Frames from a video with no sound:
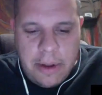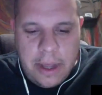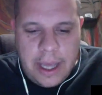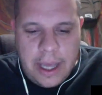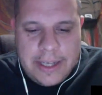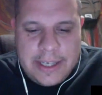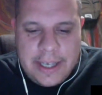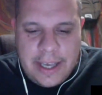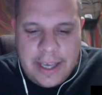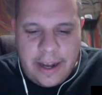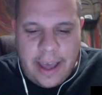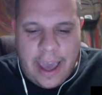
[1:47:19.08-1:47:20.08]
is he
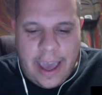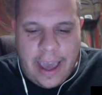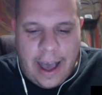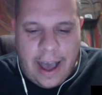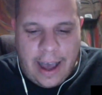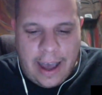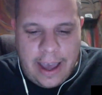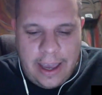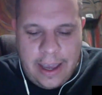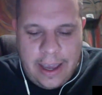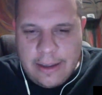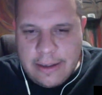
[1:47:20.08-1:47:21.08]
an
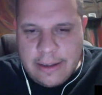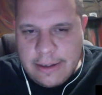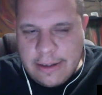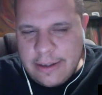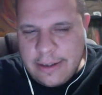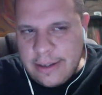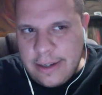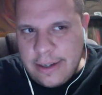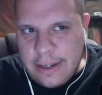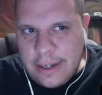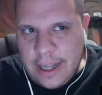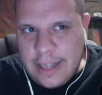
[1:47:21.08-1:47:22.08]
AI?
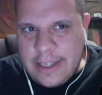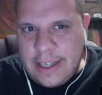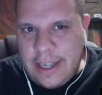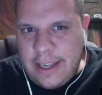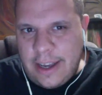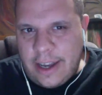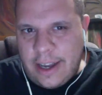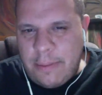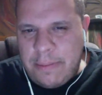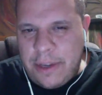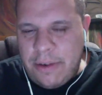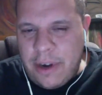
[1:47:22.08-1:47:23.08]
Is he a
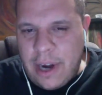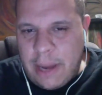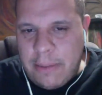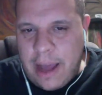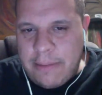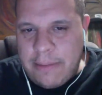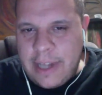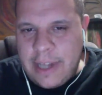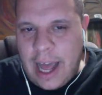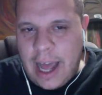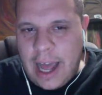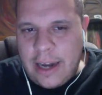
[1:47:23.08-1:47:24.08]
computer? I'm
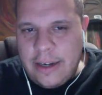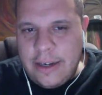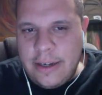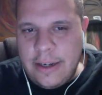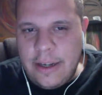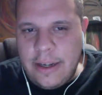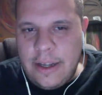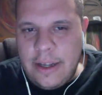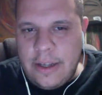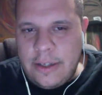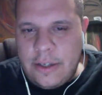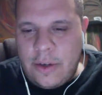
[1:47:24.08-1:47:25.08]
not
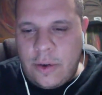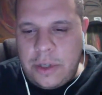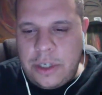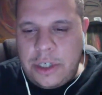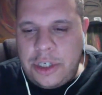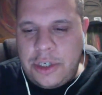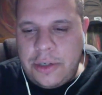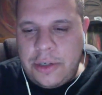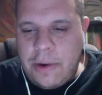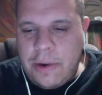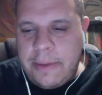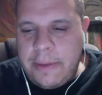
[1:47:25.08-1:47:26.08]
totally
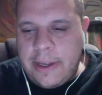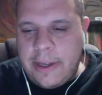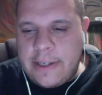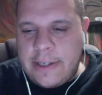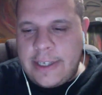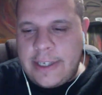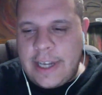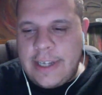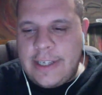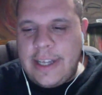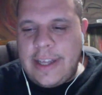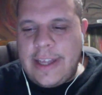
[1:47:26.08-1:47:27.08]
sure because they said
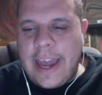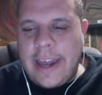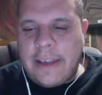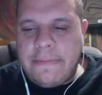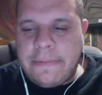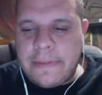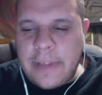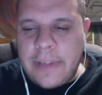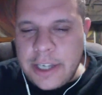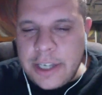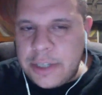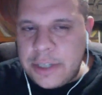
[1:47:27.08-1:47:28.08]
synthetic
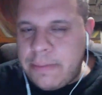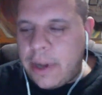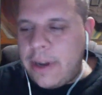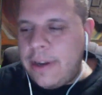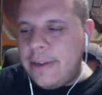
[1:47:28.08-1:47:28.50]
flesh, but